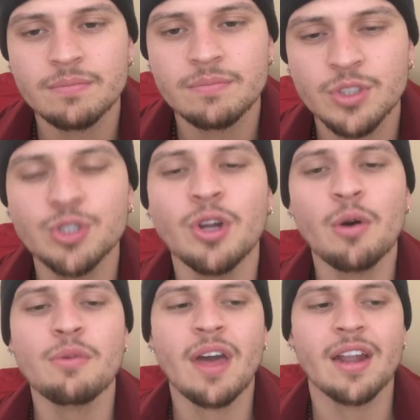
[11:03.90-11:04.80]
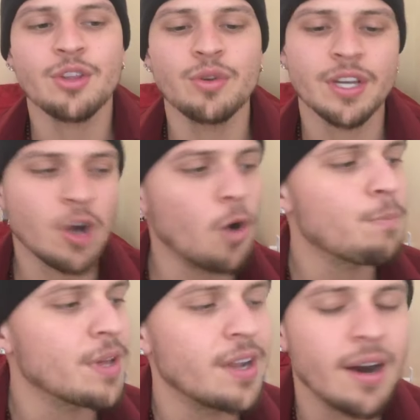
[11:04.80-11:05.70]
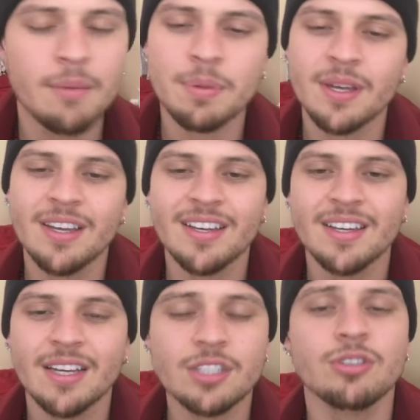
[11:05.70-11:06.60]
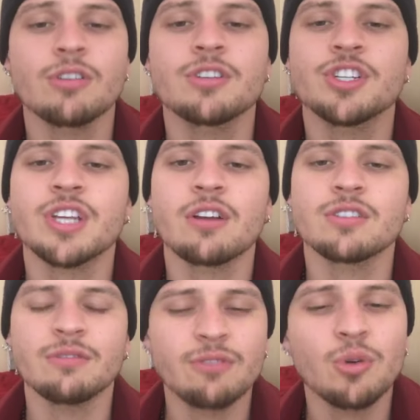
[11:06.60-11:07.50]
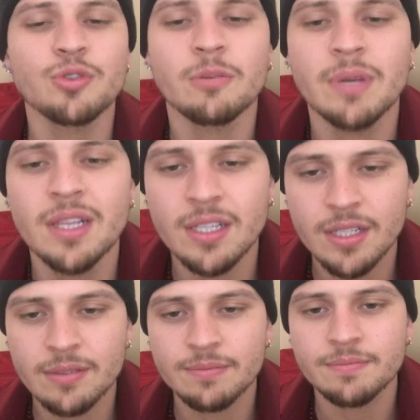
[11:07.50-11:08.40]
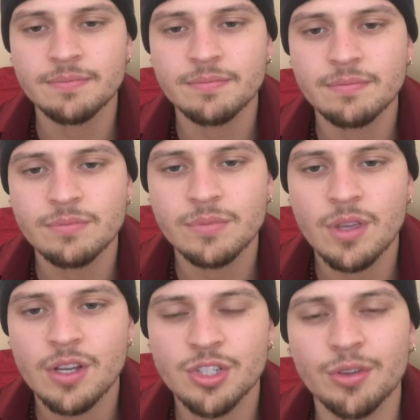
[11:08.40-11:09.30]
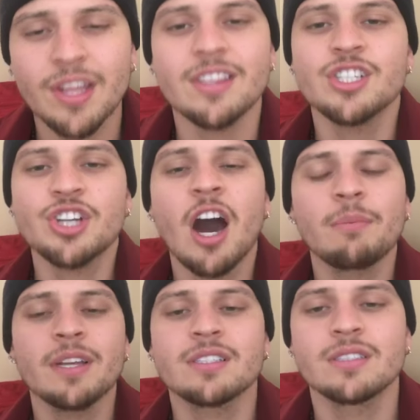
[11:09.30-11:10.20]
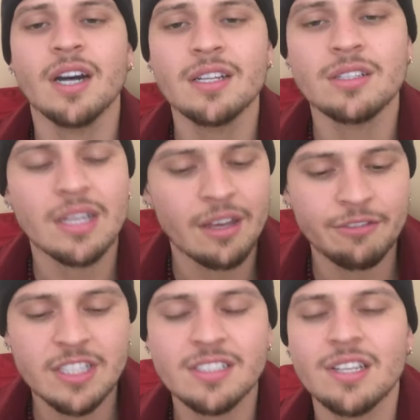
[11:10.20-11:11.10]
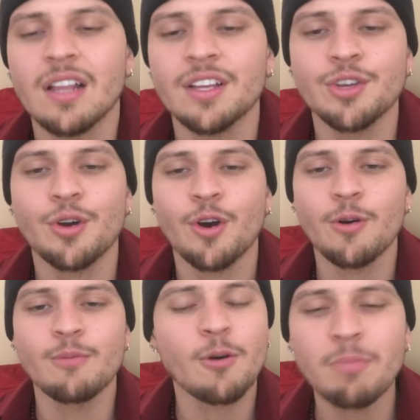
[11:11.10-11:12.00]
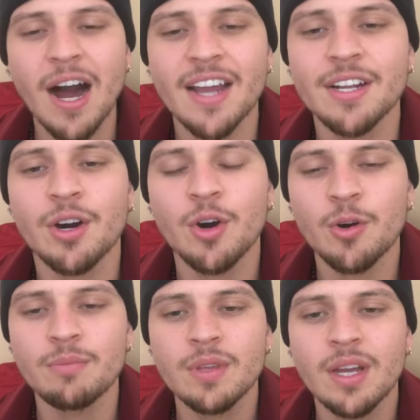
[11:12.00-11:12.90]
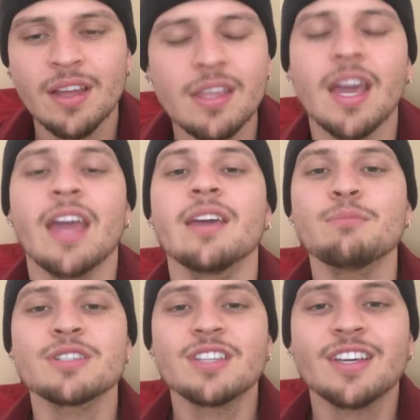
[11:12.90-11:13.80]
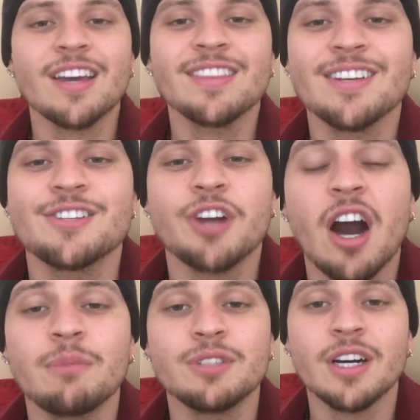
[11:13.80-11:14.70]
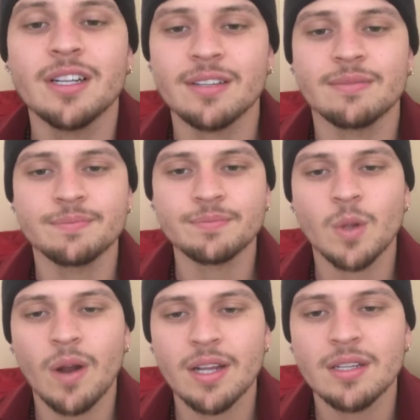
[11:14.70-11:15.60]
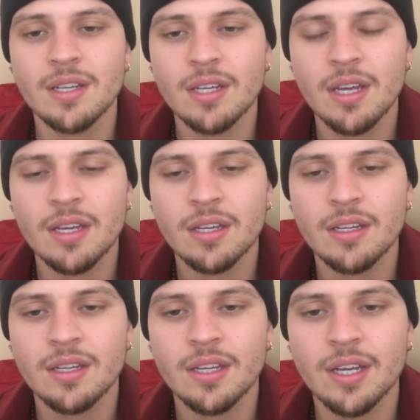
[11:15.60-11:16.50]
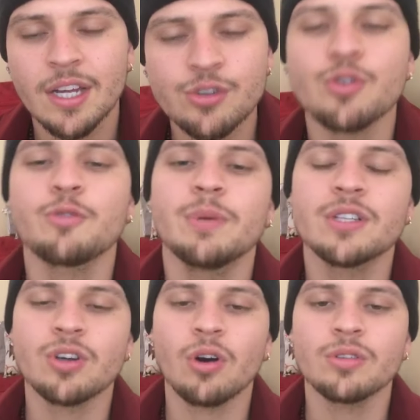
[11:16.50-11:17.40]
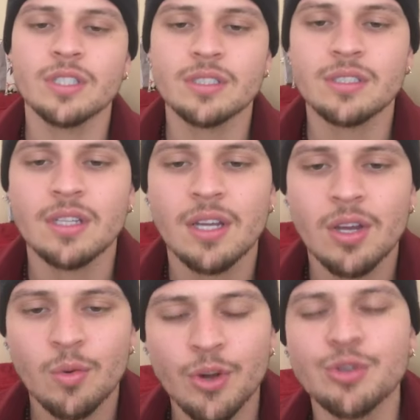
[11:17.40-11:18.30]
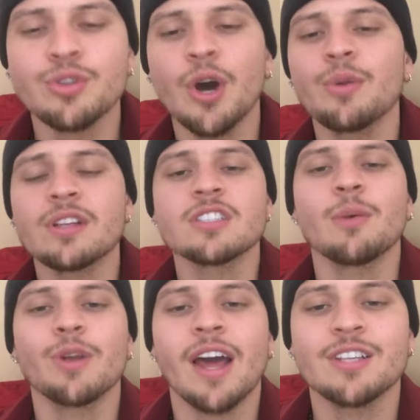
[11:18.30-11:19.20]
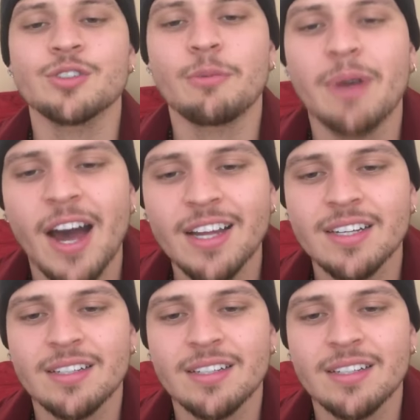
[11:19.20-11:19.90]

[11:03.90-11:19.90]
You know that you can open up and start to share some vulnerability so that the job gets done. If it's selling your home or buying a home, the aim is to get the job done, right? And truth be told is, when you know that someone has your back,